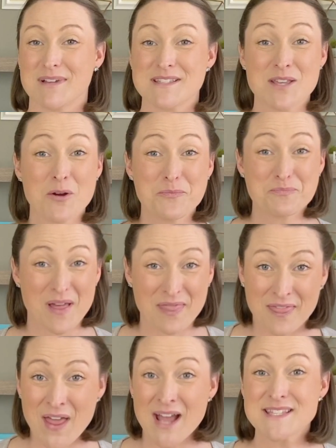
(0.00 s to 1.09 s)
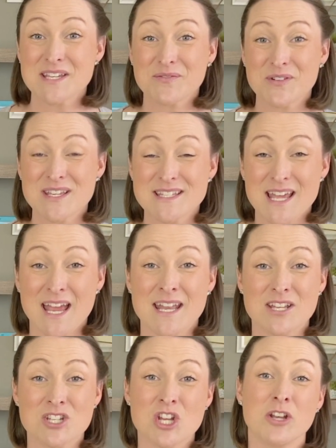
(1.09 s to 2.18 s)
So that's it for the 10
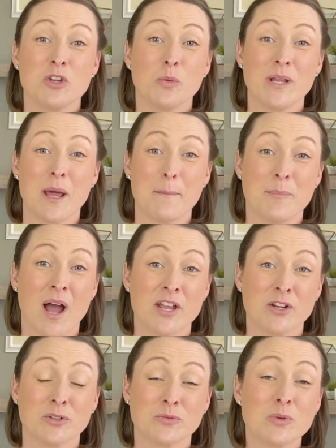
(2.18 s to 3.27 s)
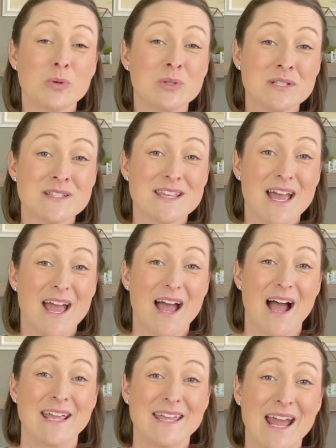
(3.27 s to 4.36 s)
genuine buyer rules.
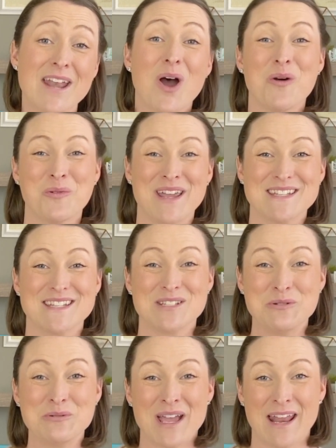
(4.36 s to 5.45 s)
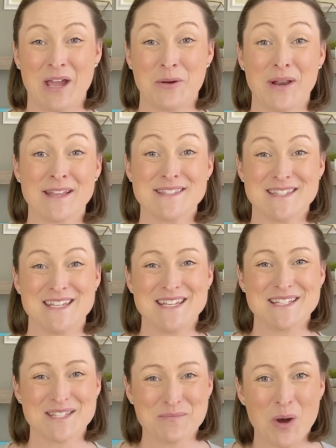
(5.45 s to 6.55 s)
I cannot wait to get out and see
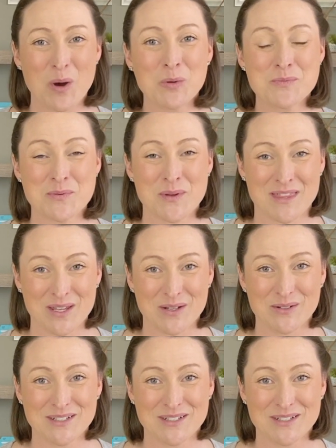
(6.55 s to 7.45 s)
some homes with you.